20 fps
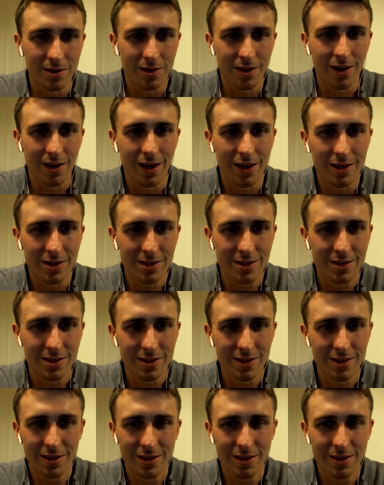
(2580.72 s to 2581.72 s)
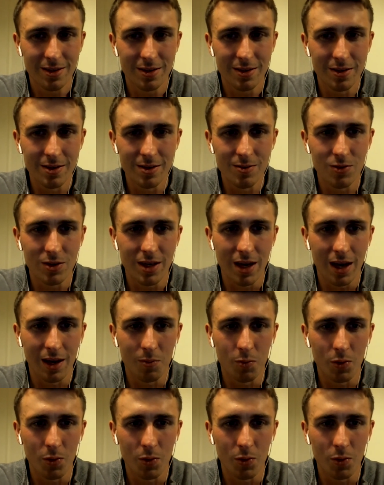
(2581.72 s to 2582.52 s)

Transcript: the last game